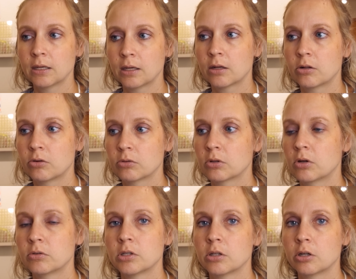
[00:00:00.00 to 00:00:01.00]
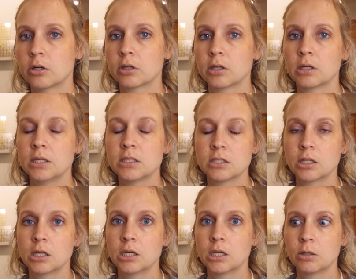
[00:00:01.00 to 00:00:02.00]
get Coats and Clark
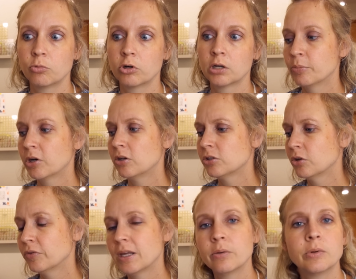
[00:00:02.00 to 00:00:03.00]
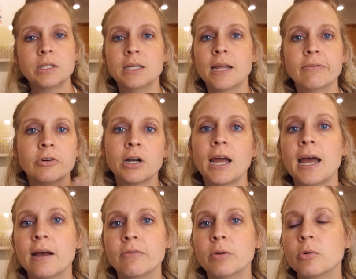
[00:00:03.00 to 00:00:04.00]
easily anymore. But also, they would never
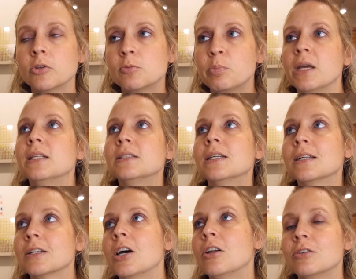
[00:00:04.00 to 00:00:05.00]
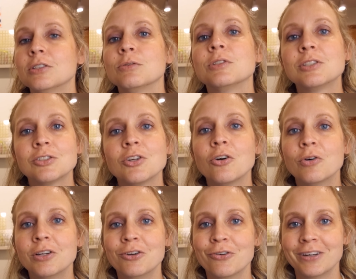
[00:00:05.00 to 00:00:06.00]
have the most basic colors. It was so
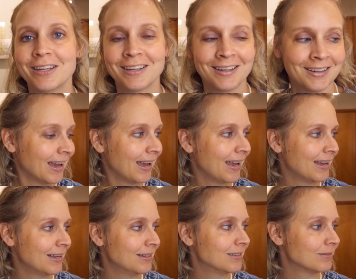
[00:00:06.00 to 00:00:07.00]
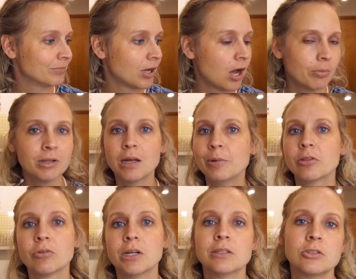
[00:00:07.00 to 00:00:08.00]
annoying. And Hobby Lobby
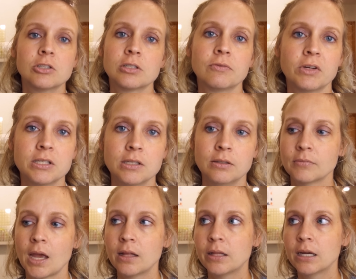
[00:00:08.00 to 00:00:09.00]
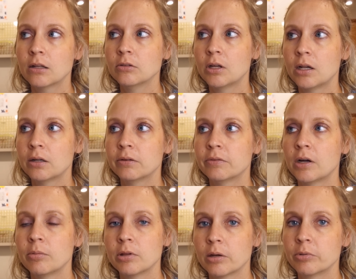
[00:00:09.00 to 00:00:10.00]
thread is just fuzzy. I like a lot of
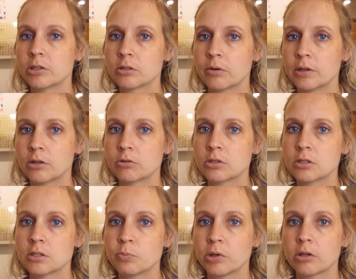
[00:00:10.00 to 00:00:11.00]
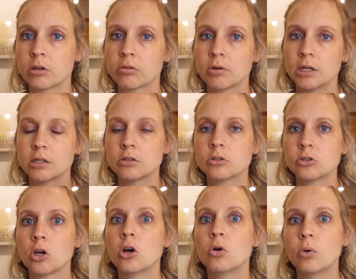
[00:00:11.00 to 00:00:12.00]
Hobby Lobby sewing notions, but the thread is
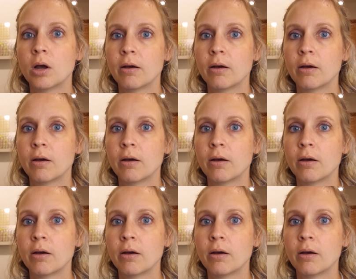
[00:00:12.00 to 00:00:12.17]
so